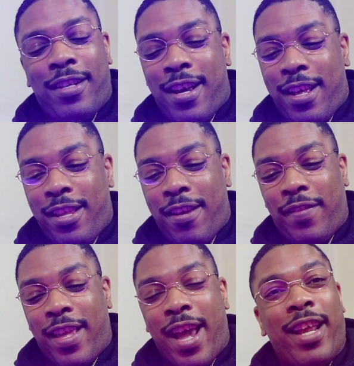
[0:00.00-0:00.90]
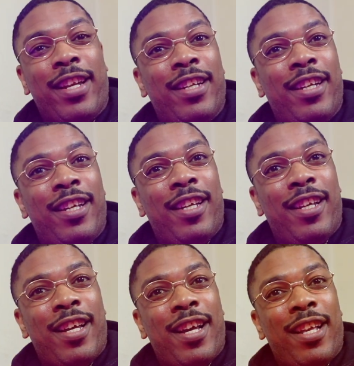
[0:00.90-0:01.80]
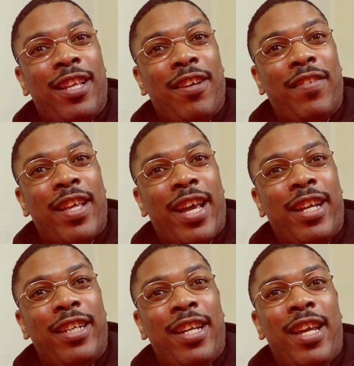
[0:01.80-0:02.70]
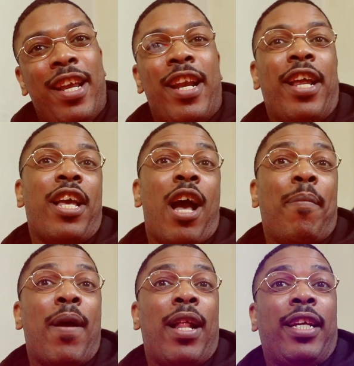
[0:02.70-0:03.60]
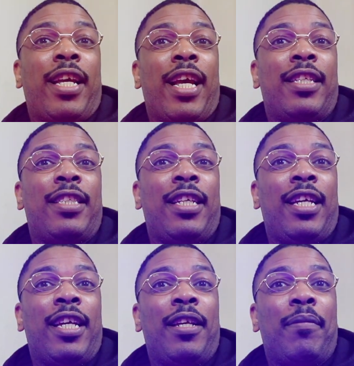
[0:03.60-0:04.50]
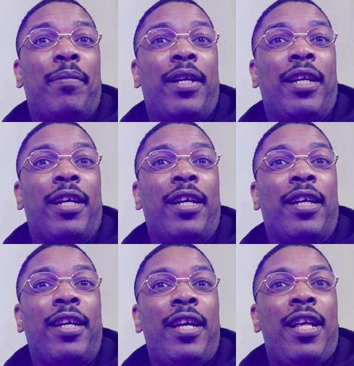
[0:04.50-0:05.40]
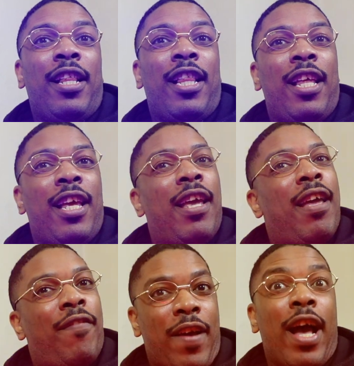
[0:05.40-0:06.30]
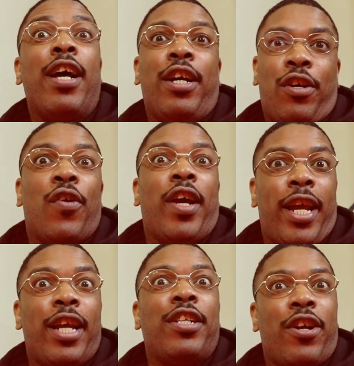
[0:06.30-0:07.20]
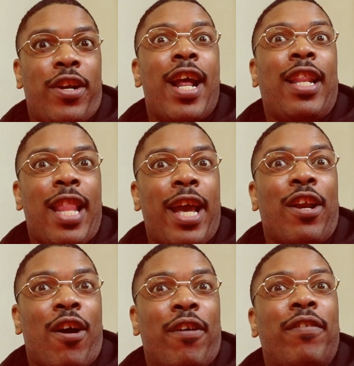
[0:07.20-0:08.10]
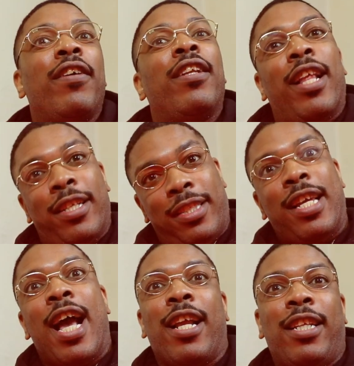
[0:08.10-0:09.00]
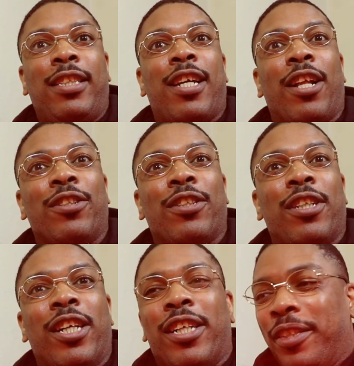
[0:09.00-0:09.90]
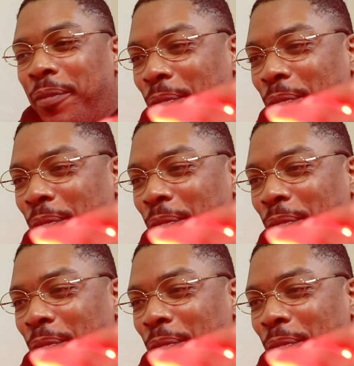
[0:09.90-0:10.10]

I love that. I love that. Now y'all probably can't see it, but if I go ahead and turn that light off, let's see how these colors look.